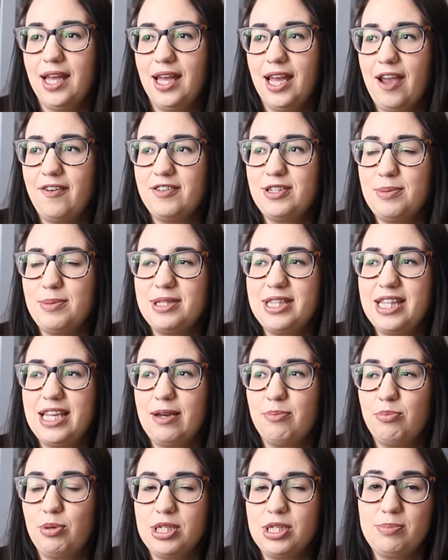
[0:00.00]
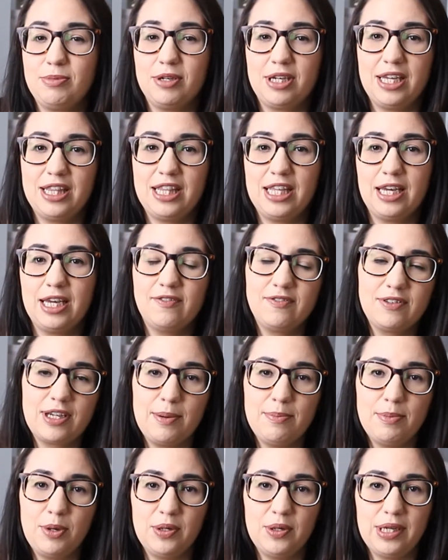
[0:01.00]
Every time I think of breast milk, I think of
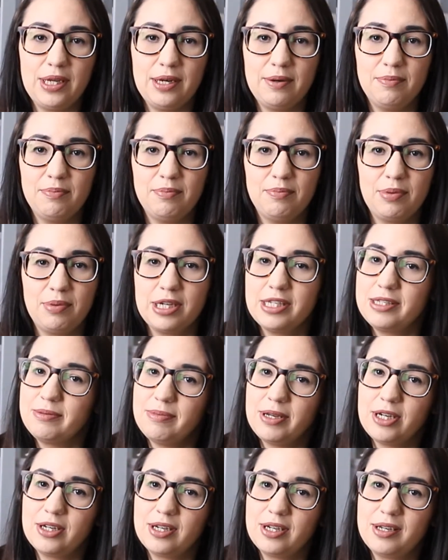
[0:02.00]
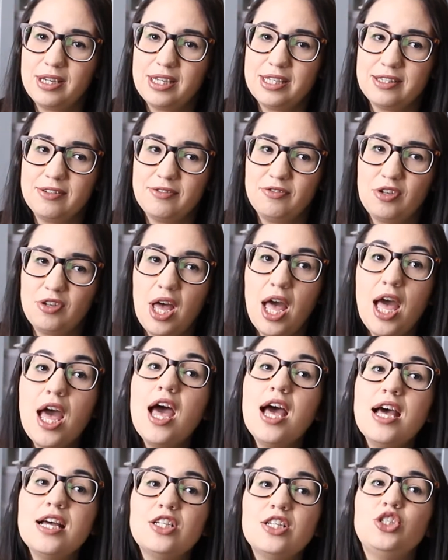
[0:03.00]
Cambodian breast milk because of
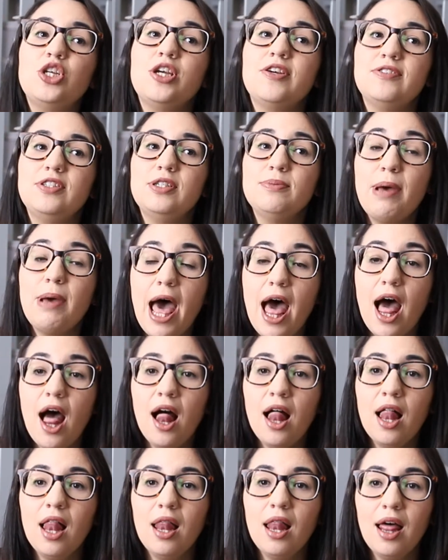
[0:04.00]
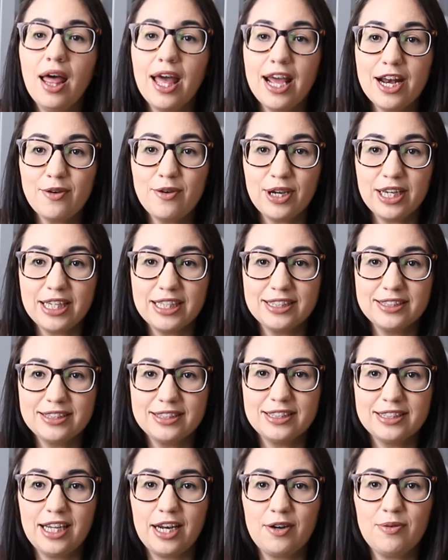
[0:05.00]
Dave Chappelle.
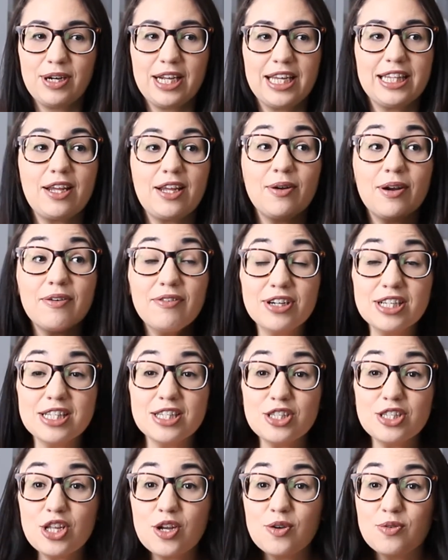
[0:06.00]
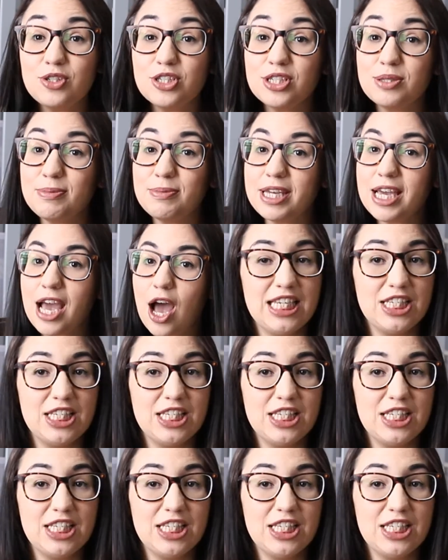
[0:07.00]
Anyways, anyone get that reference? No, just me.